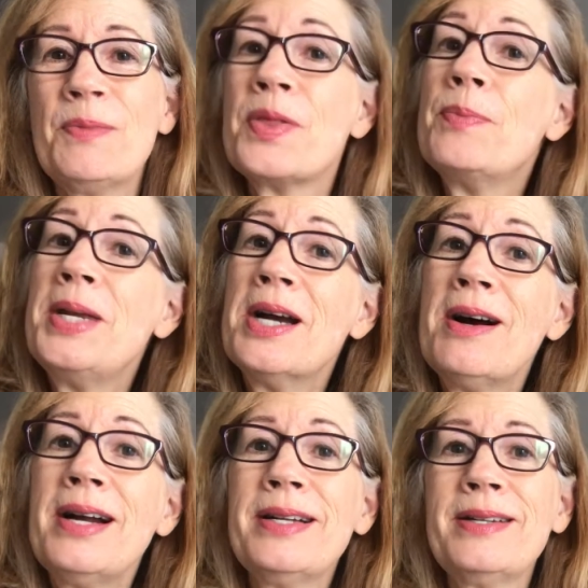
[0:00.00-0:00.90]
The
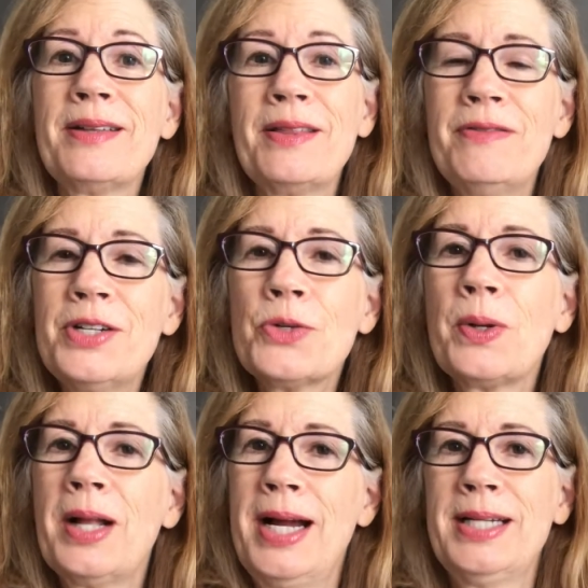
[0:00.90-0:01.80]
beyond the
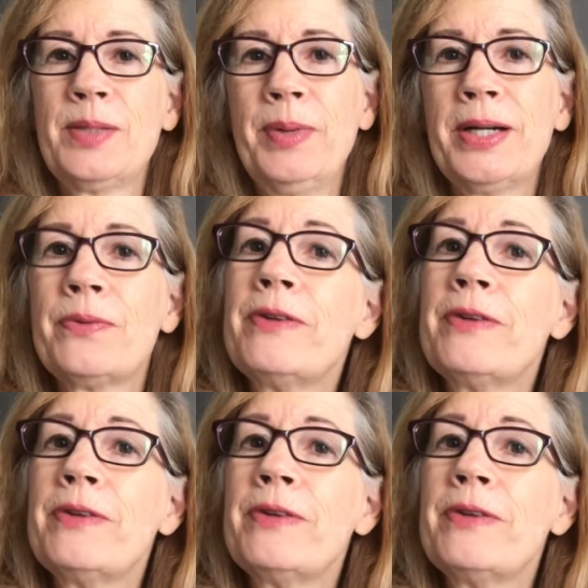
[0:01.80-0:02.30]
visual aspect